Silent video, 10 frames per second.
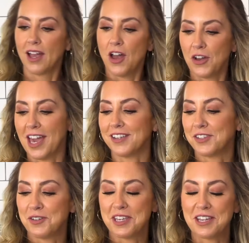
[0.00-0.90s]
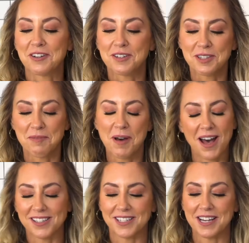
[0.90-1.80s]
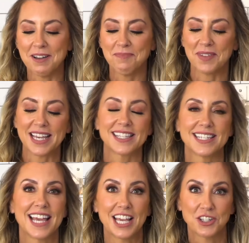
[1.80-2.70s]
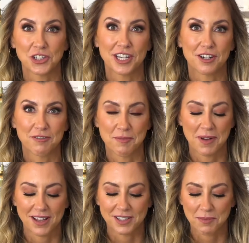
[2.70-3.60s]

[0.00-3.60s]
Okay, so here's the pasta. It's an angel hair from Pasta